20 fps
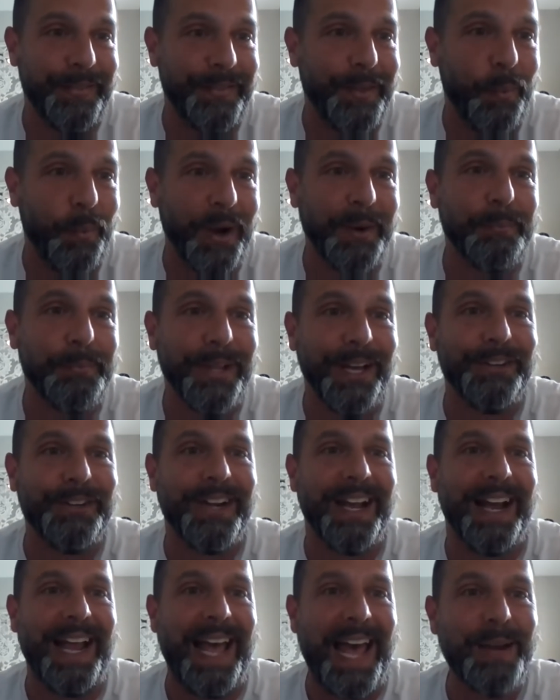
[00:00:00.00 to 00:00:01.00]
the one player
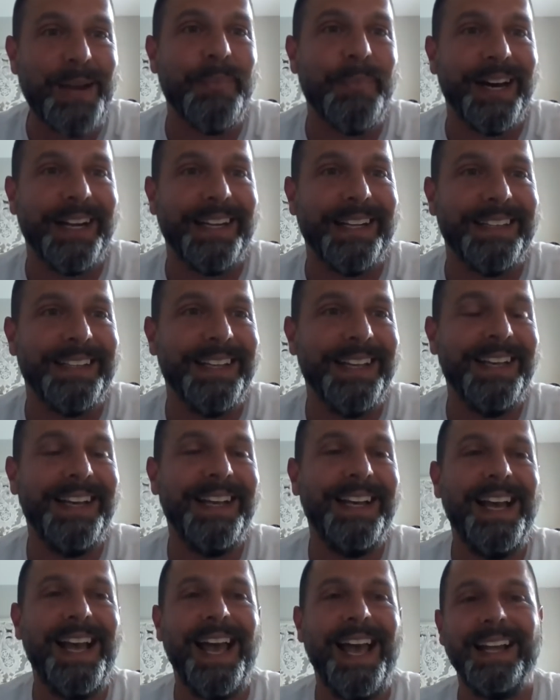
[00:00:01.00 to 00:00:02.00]
who got headbutted,
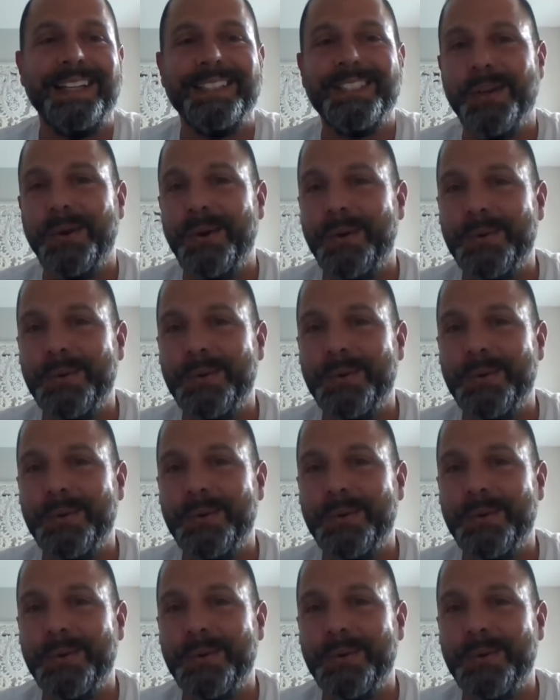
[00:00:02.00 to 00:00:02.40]
and so